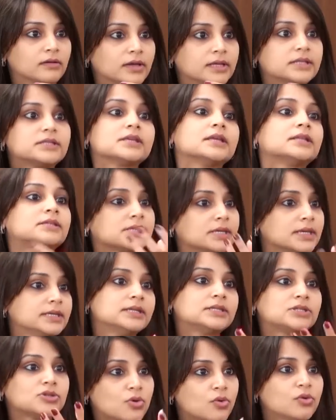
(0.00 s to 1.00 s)
It's in
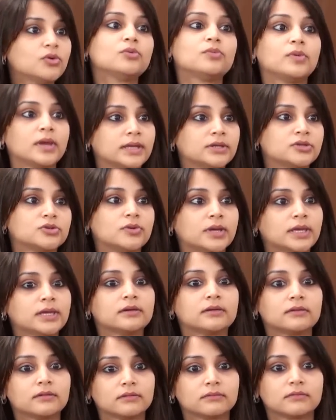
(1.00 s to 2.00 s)
its own way
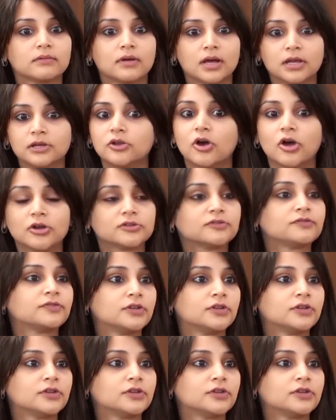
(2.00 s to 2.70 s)
doing a lot of,